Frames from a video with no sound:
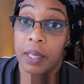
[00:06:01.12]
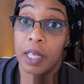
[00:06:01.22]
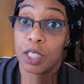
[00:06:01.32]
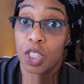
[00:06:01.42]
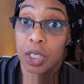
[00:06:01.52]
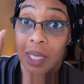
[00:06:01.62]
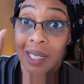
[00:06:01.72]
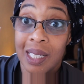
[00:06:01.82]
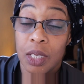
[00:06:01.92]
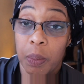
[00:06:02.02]
Now that's just a
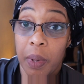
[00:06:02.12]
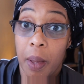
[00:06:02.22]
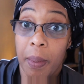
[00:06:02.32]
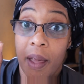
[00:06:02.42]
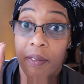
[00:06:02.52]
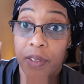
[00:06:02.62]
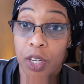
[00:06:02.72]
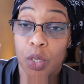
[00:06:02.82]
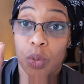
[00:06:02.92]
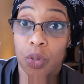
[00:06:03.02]
little bit about
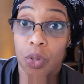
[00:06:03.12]
visual